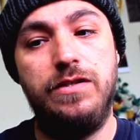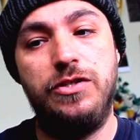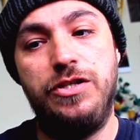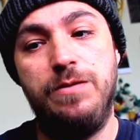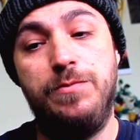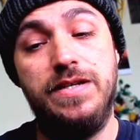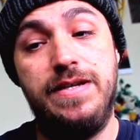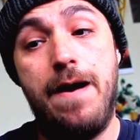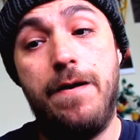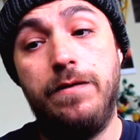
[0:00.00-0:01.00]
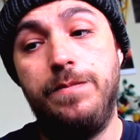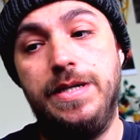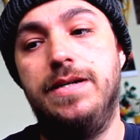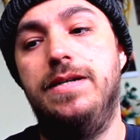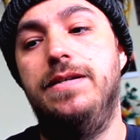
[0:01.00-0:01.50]
she put down
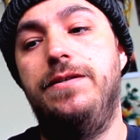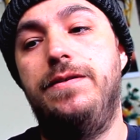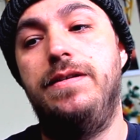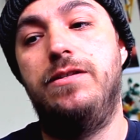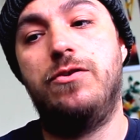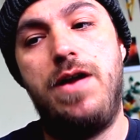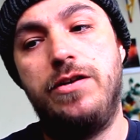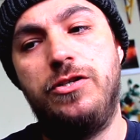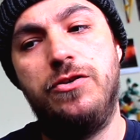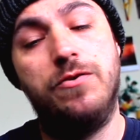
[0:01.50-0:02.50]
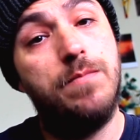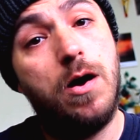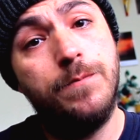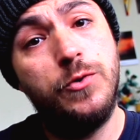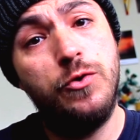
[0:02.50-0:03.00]
because it scratched her
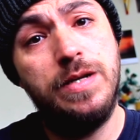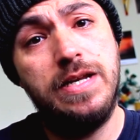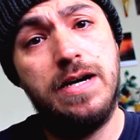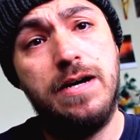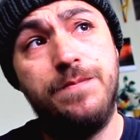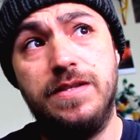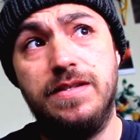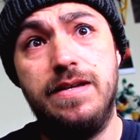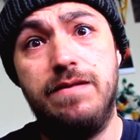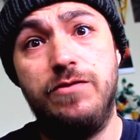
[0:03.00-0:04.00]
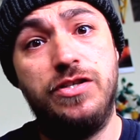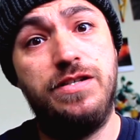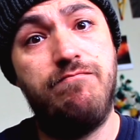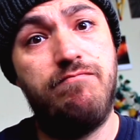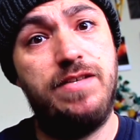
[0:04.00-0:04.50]
mom too many times instead of just
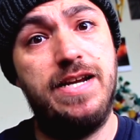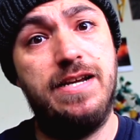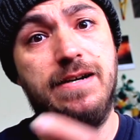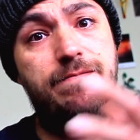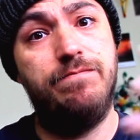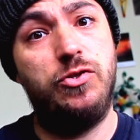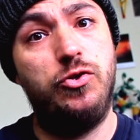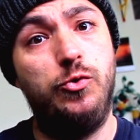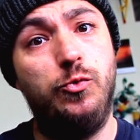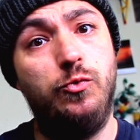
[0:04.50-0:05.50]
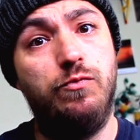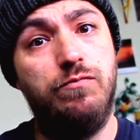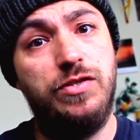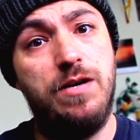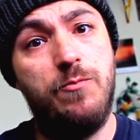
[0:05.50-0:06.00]
taking him to
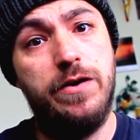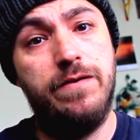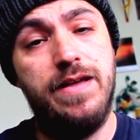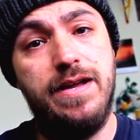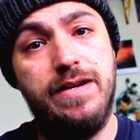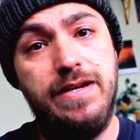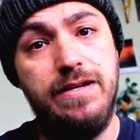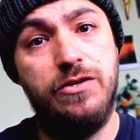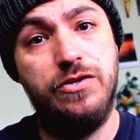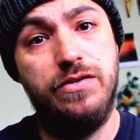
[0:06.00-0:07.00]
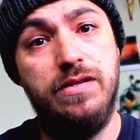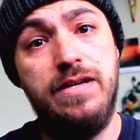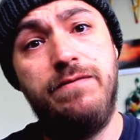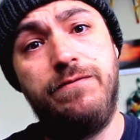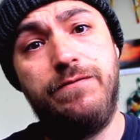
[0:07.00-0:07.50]
somewhere that he could
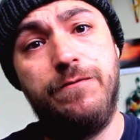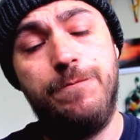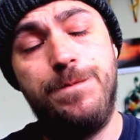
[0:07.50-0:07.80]
live.